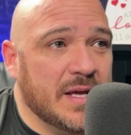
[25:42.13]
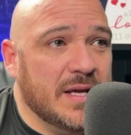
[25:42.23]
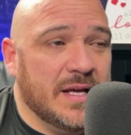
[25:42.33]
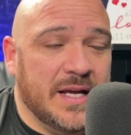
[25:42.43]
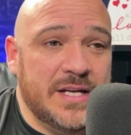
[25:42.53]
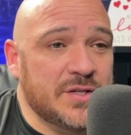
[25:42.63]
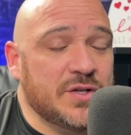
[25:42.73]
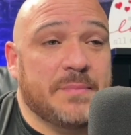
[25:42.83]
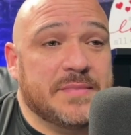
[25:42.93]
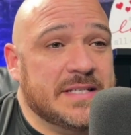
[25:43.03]
He just
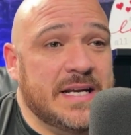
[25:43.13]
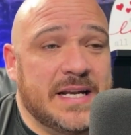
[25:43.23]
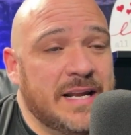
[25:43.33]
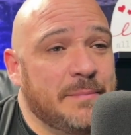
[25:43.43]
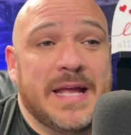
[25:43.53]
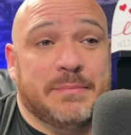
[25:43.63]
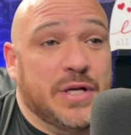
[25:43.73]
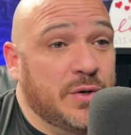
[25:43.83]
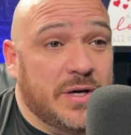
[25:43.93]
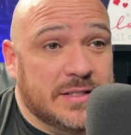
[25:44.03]
dropped the seed. He didn't make me do it.